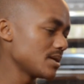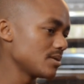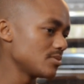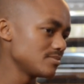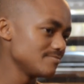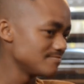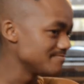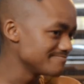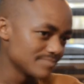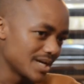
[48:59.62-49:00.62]

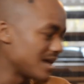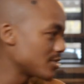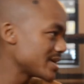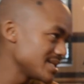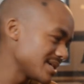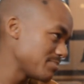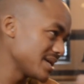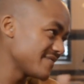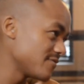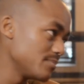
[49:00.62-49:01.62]
how can that
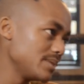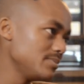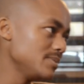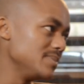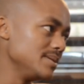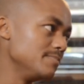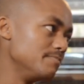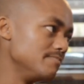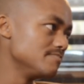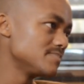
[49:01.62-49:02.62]
platform maybe be
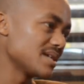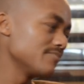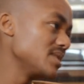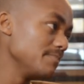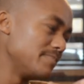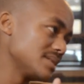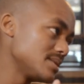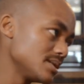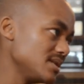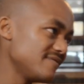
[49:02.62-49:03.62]
something
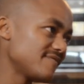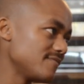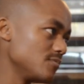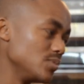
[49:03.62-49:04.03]
better if